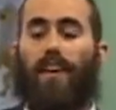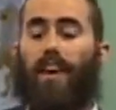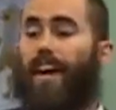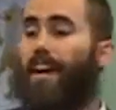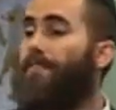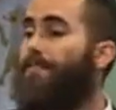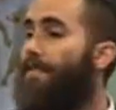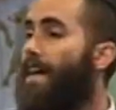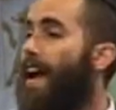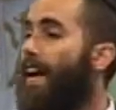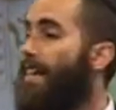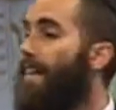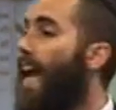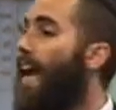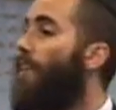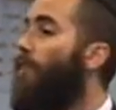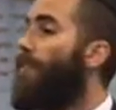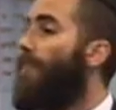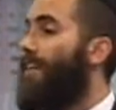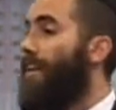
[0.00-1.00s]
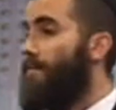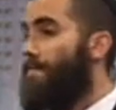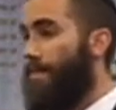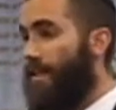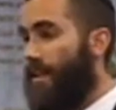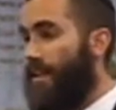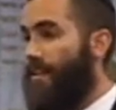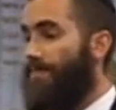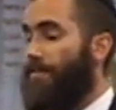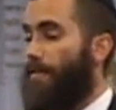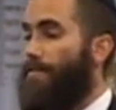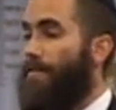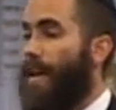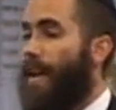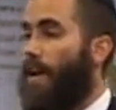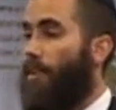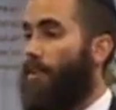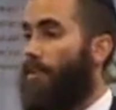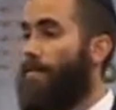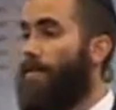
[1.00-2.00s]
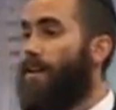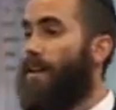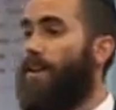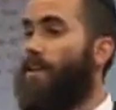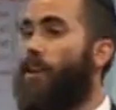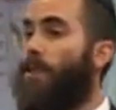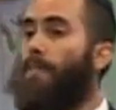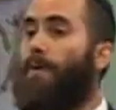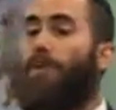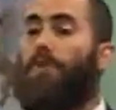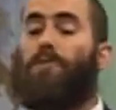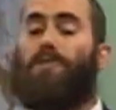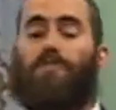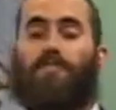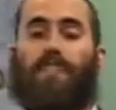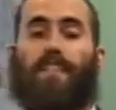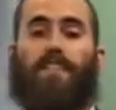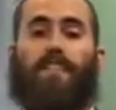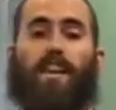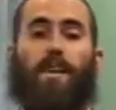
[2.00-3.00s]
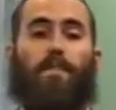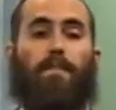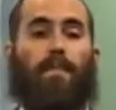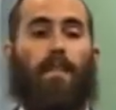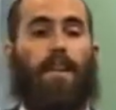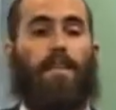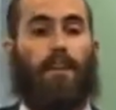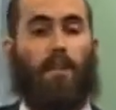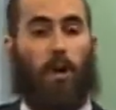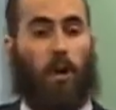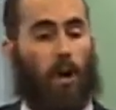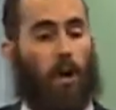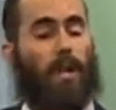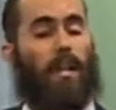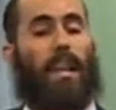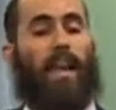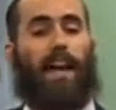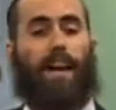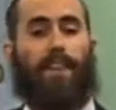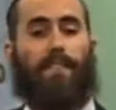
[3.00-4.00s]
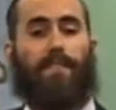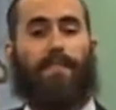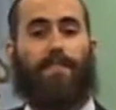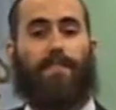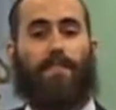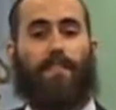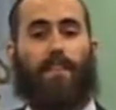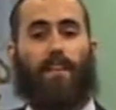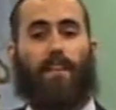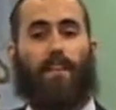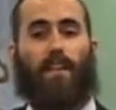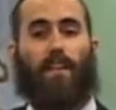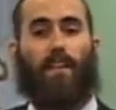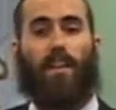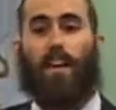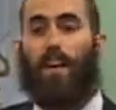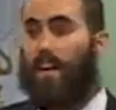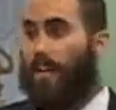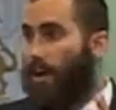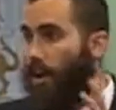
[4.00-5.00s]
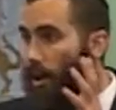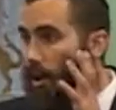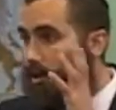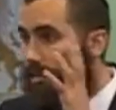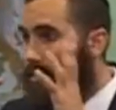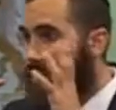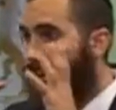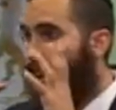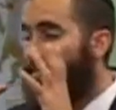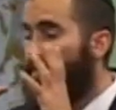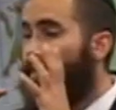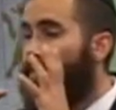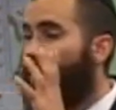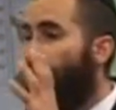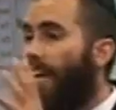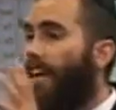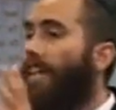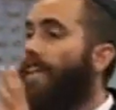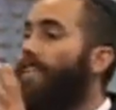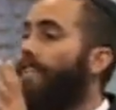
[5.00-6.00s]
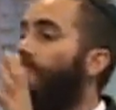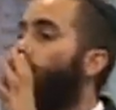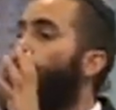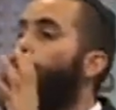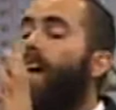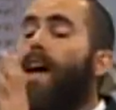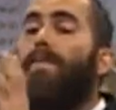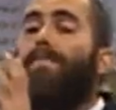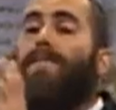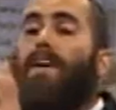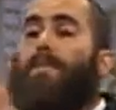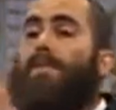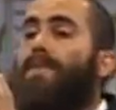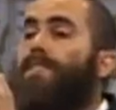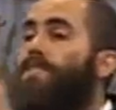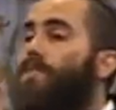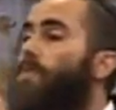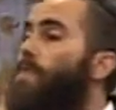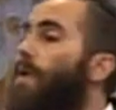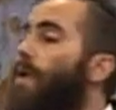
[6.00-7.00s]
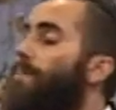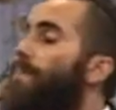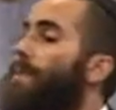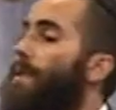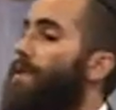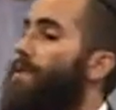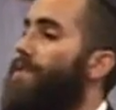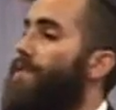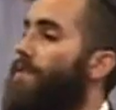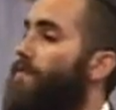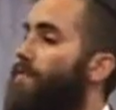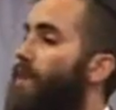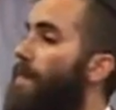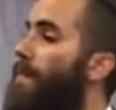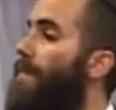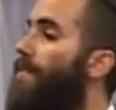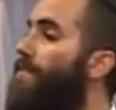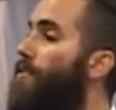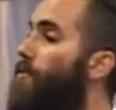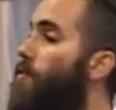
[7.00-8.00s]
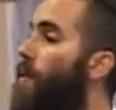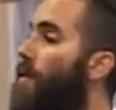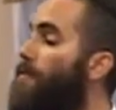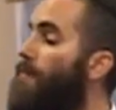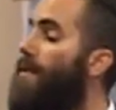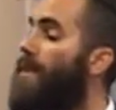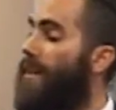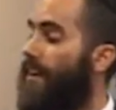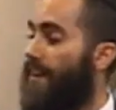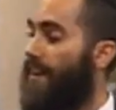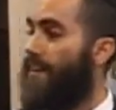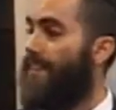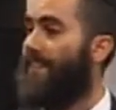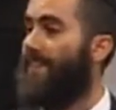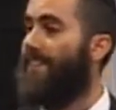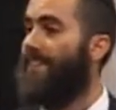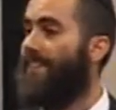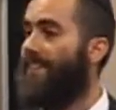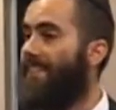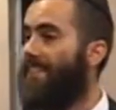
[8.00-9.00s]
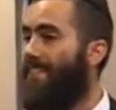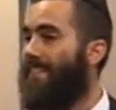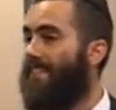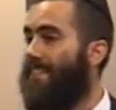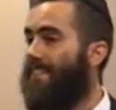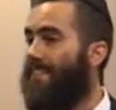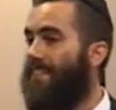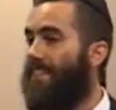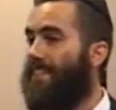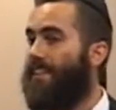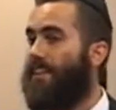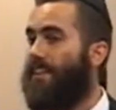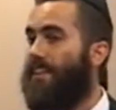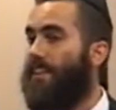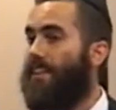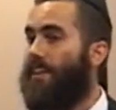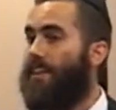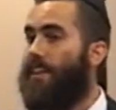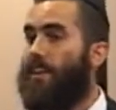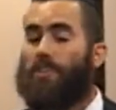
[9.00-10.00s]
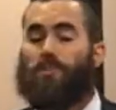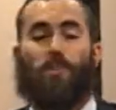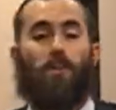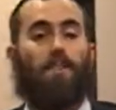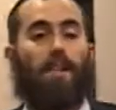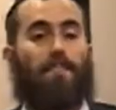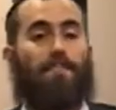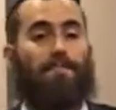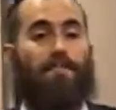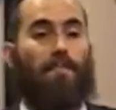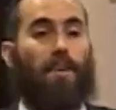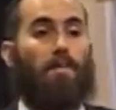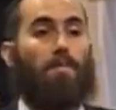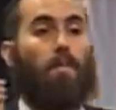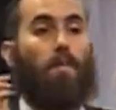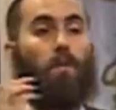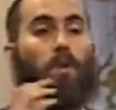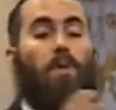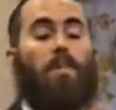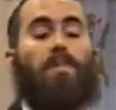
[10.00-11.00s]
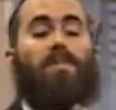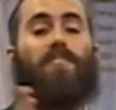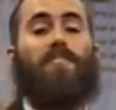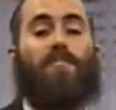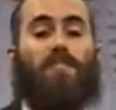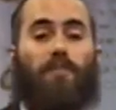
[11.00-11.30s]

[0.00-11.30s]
In fact, not only a minute from now or a minute ago, but you see them, their whole life, all simultaneously wrapped up into one person, wrapped into one being. So that from womb to